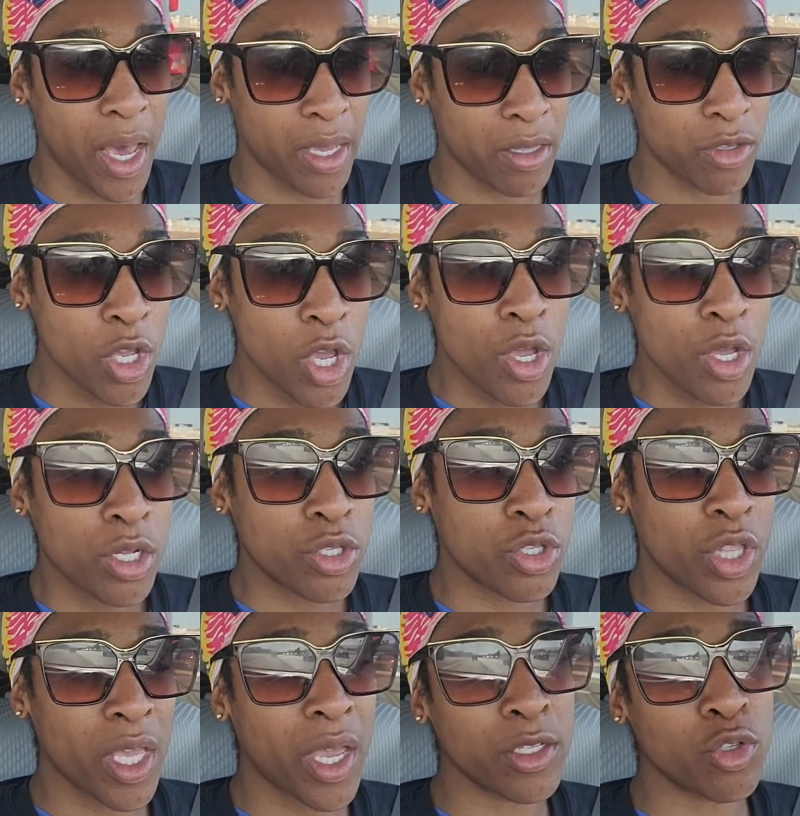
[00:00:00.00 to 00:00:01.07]
I
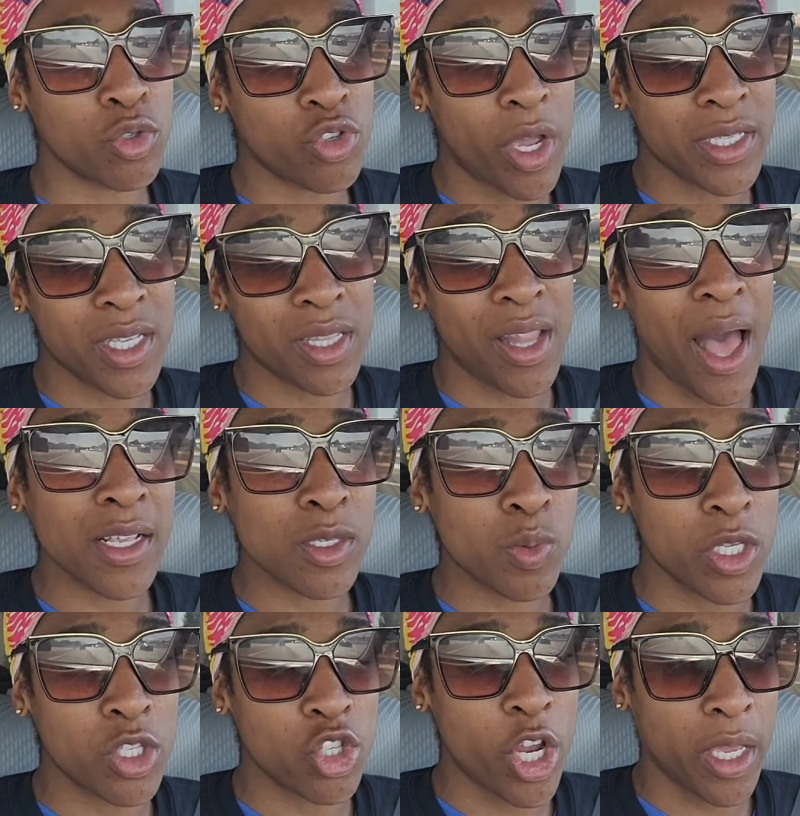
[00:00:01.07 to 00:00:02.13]
think I told you guys in last
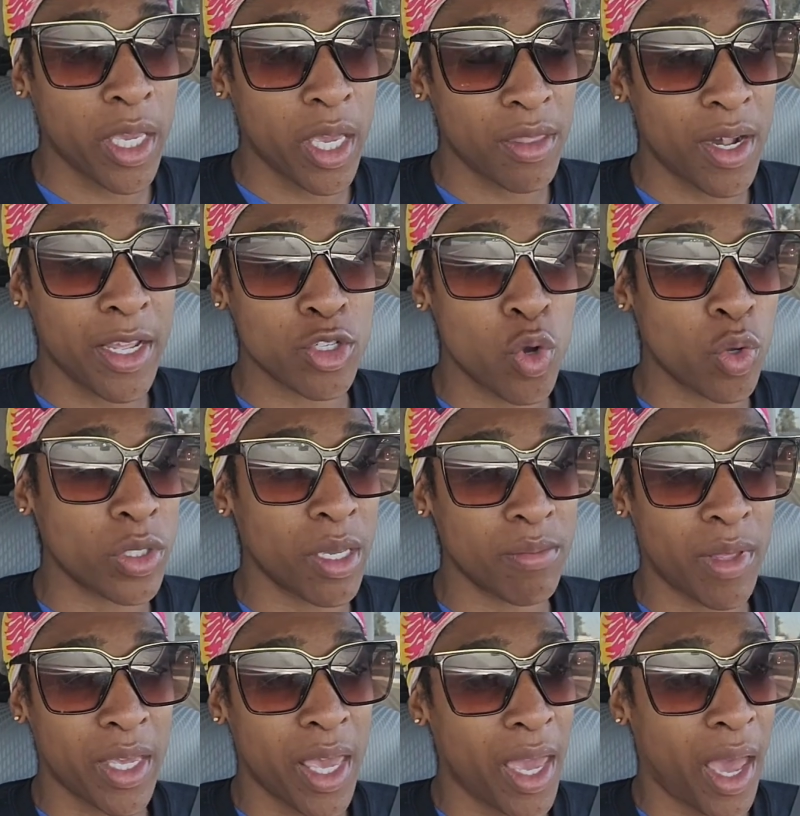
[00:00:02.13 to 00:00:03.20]
week's check-in that I told him,
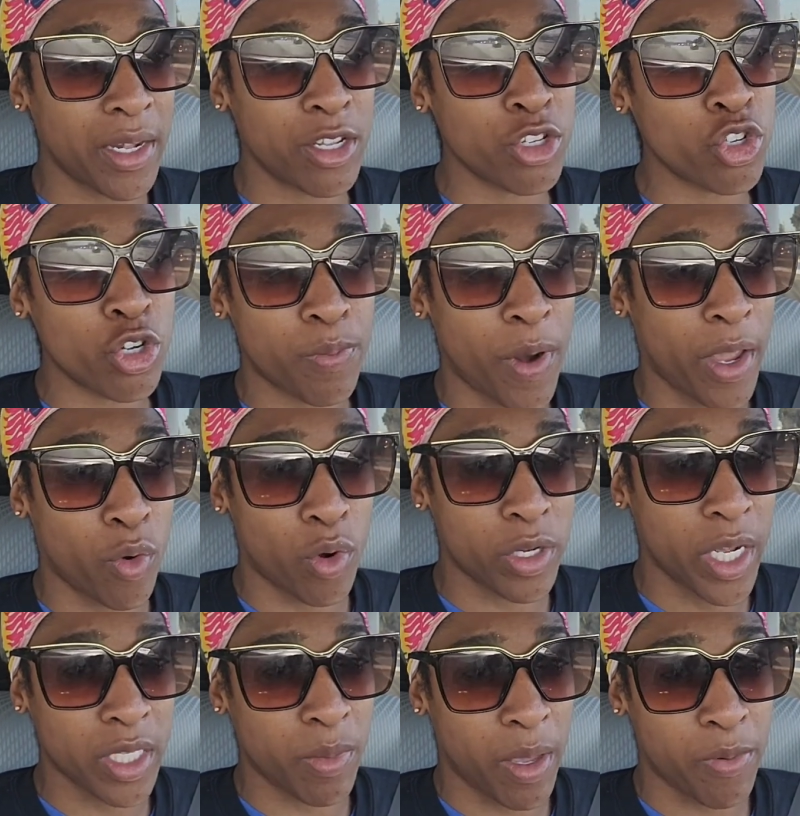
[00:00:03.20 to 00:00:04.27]
like, hey, I need you to
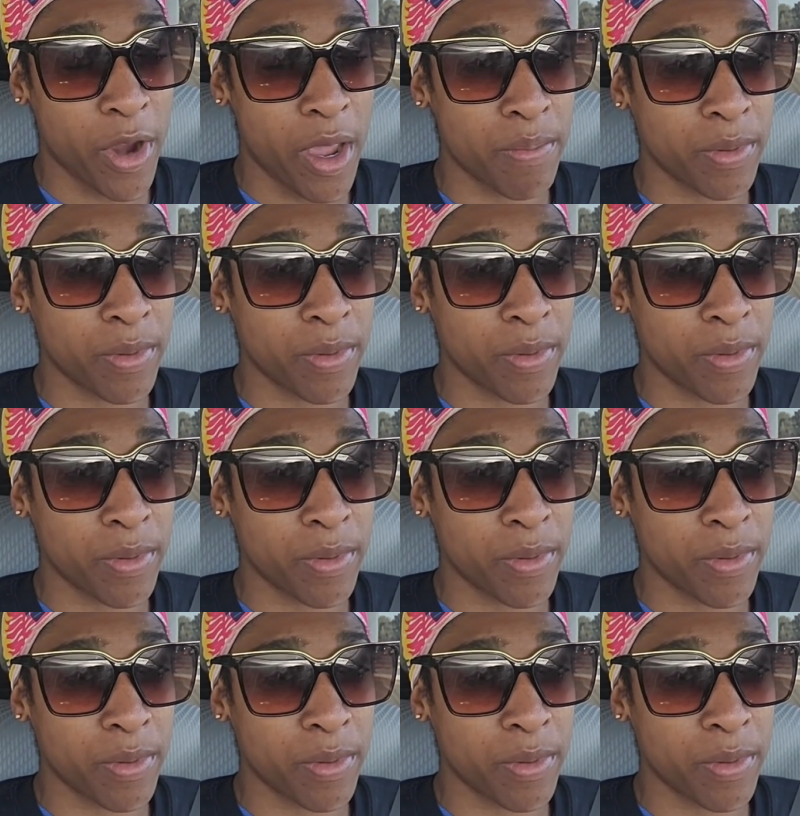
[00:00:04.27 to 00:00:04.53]
prioritize my prep.